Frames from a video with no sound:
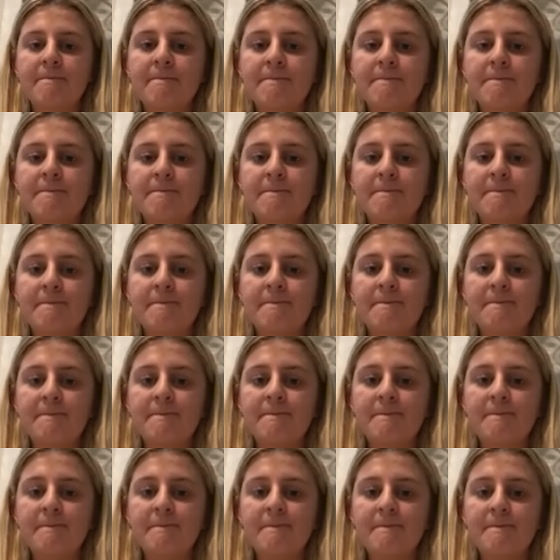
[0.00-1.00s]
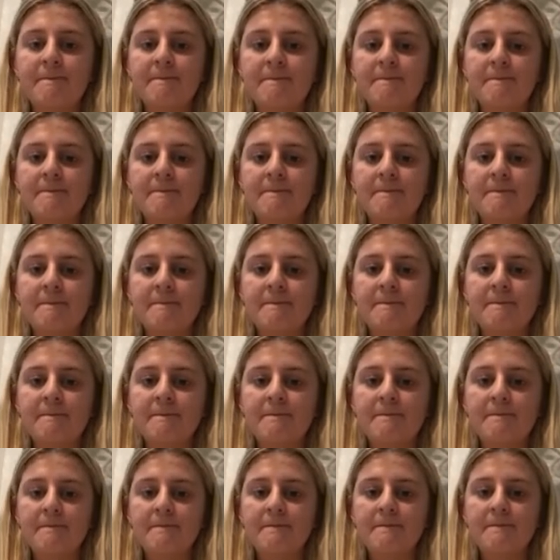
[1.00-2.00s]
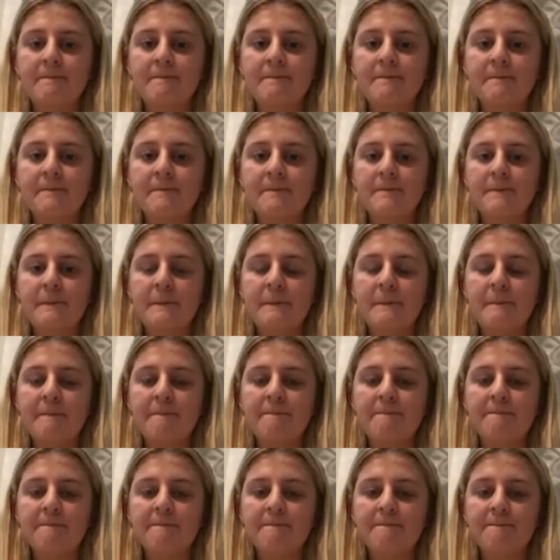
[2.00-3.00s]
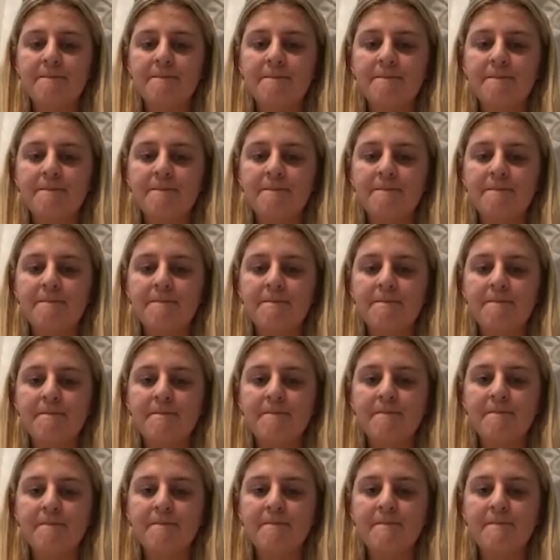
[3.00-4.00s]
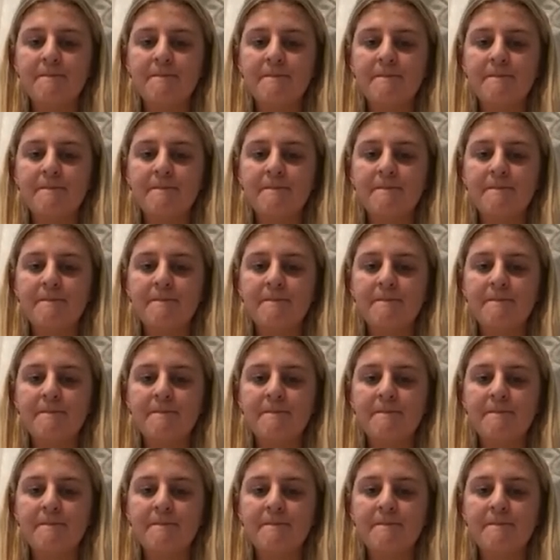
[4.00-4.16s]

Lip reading: (silent)